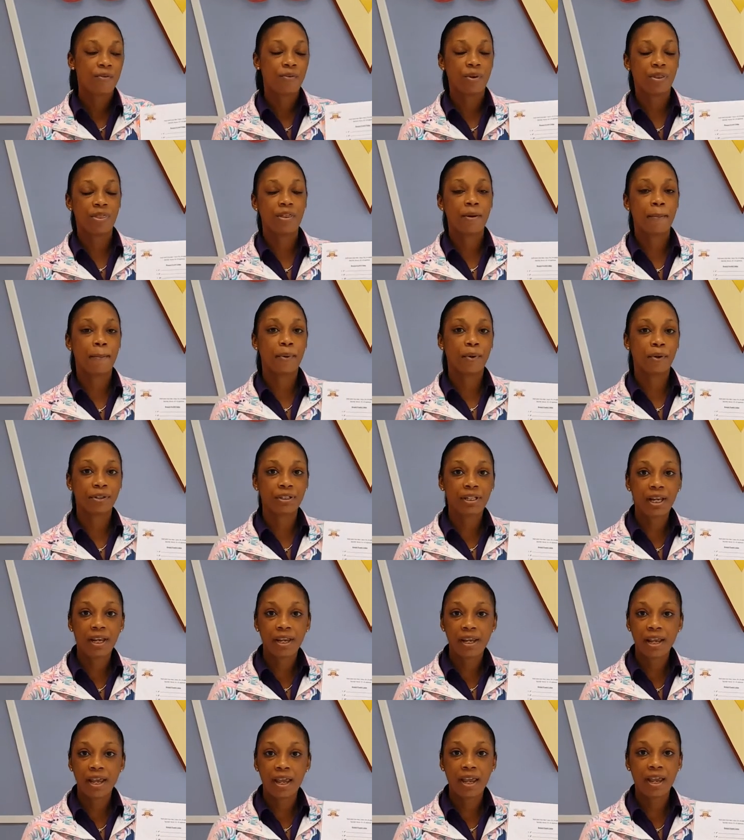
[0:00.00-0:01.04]
with a
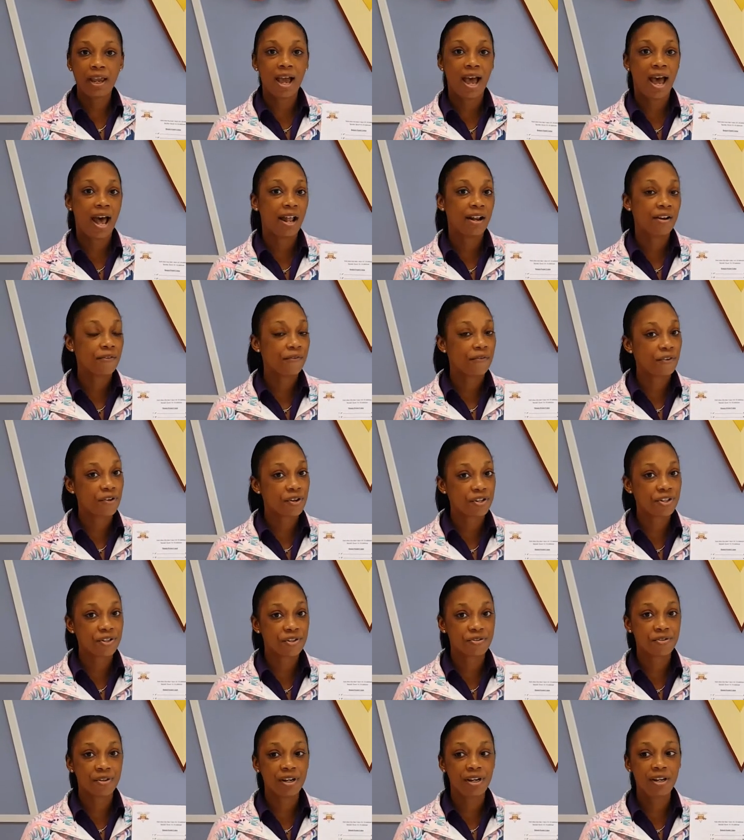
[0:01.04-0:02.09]
birthday cake,
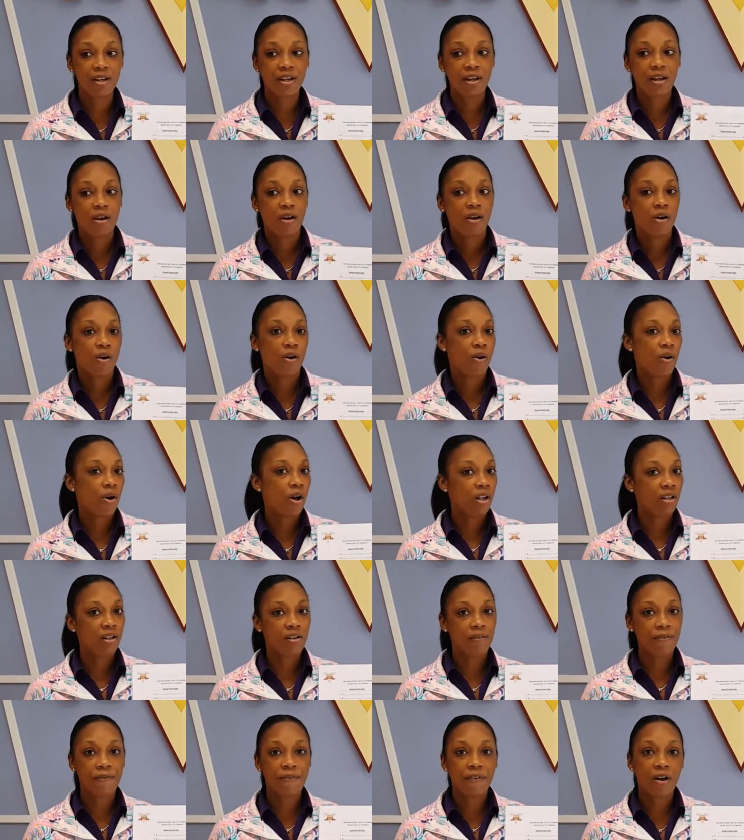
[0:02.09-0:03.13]
anniversary, or a
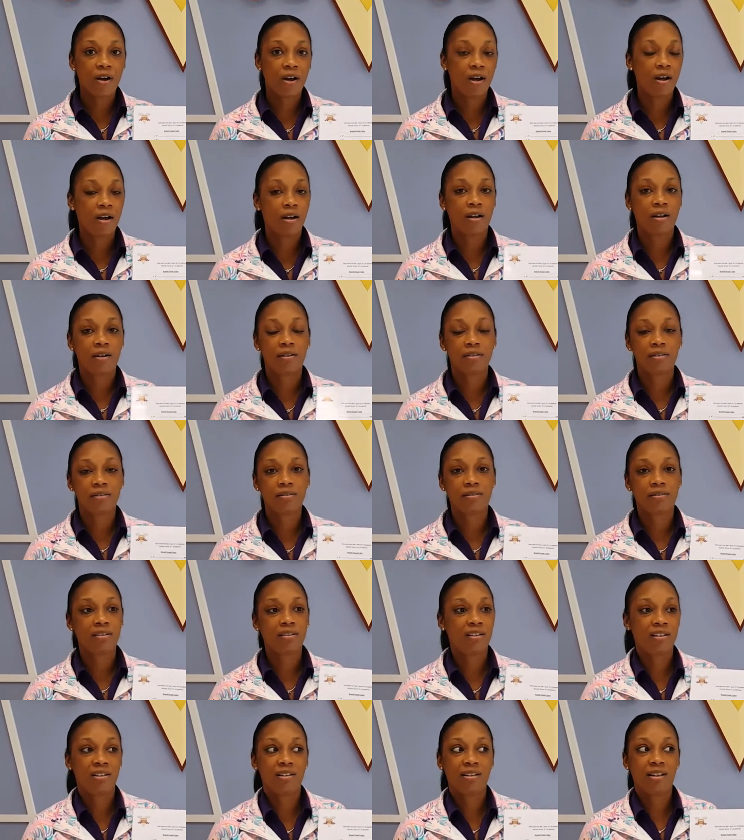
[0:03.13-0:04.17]
little, uh,
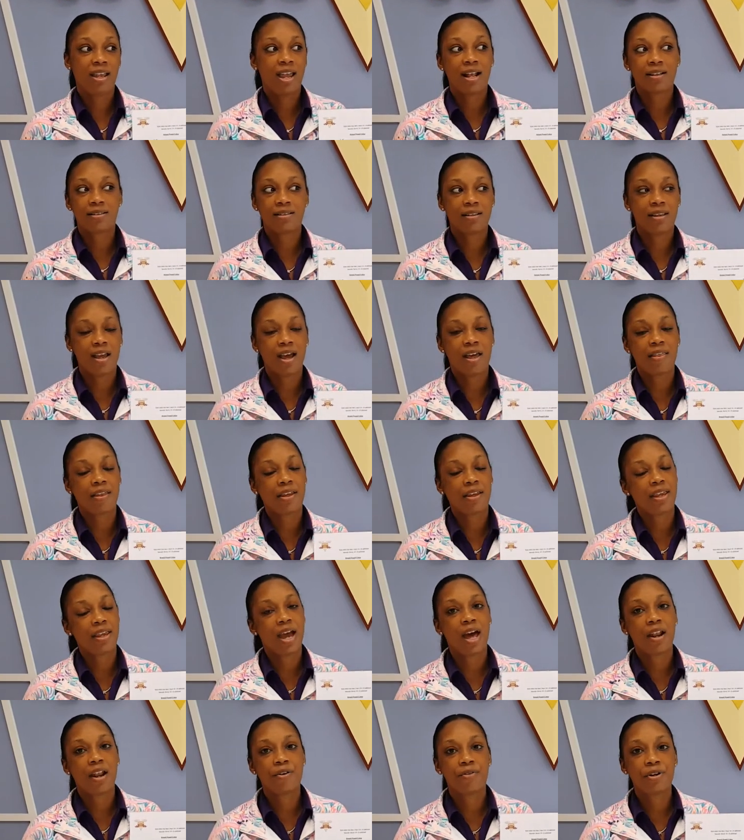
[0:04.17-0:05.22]
a little get-together
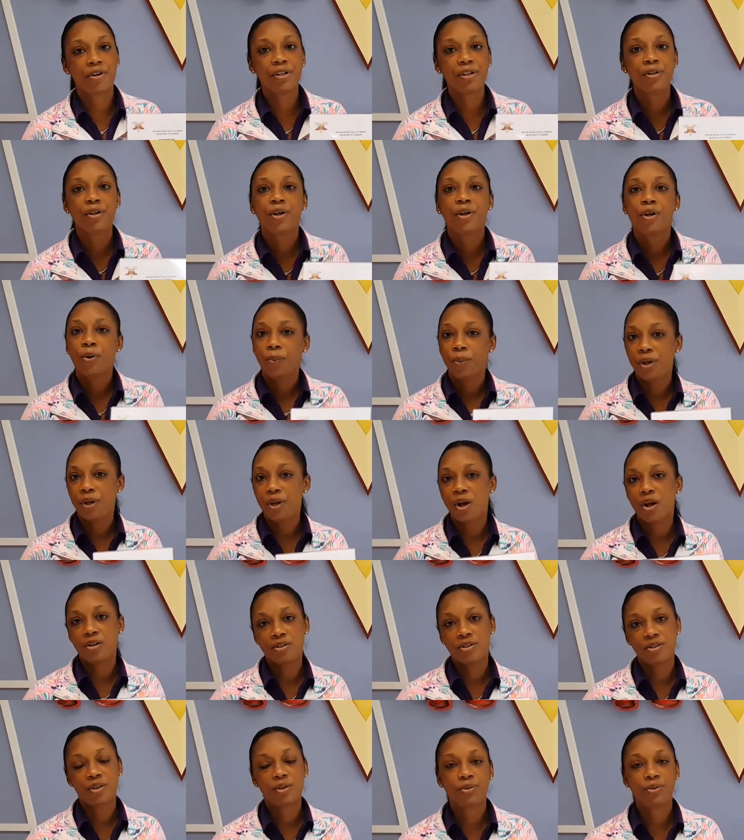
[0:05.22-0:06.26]
gathering. We
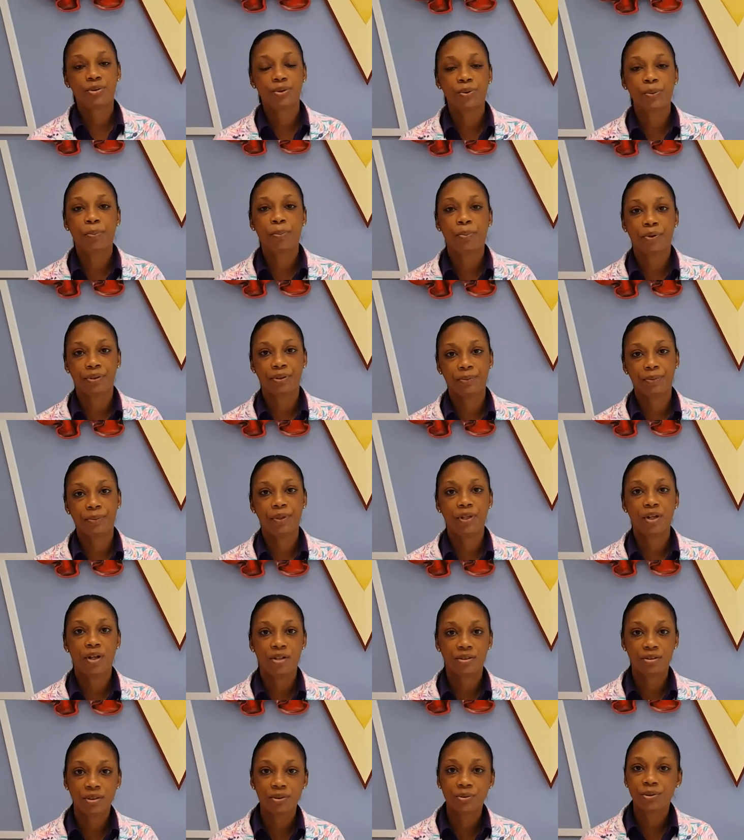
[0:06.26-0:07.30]
also do we
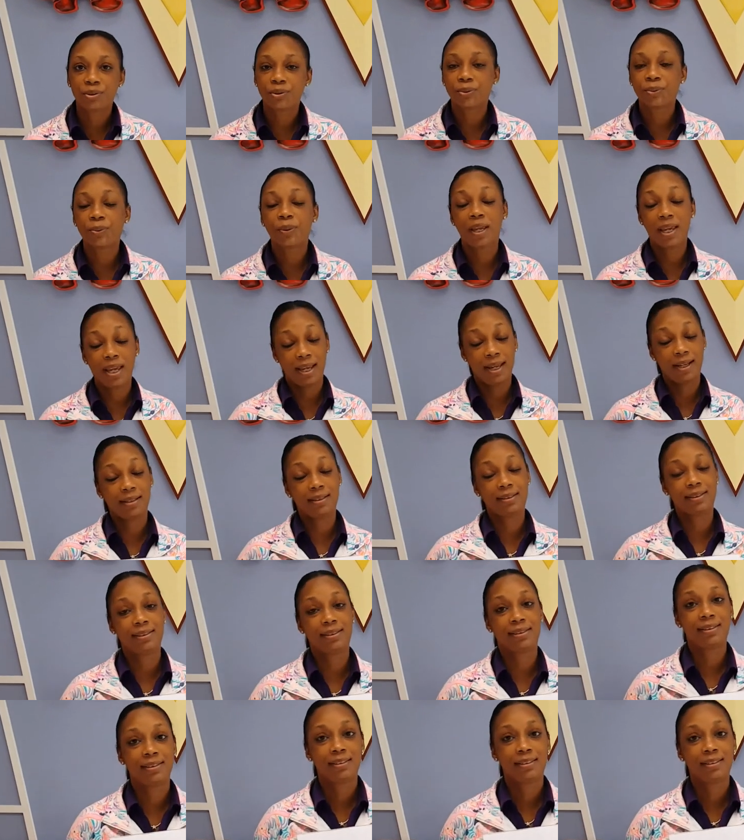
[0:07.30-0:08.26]
also do cakes.